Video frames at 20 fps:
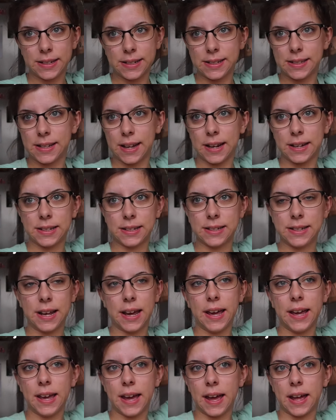It's
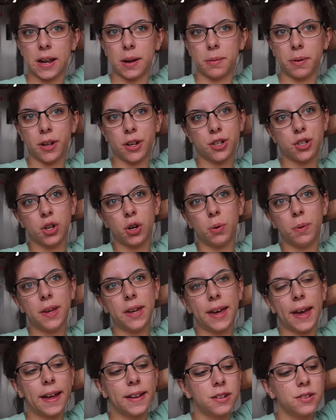Saturday and we're going to do a
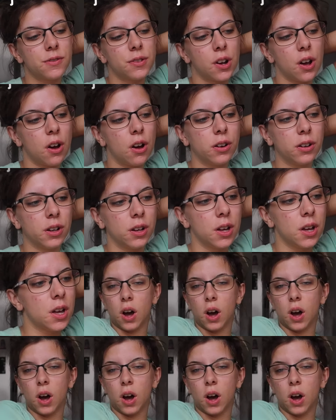weekend vlog.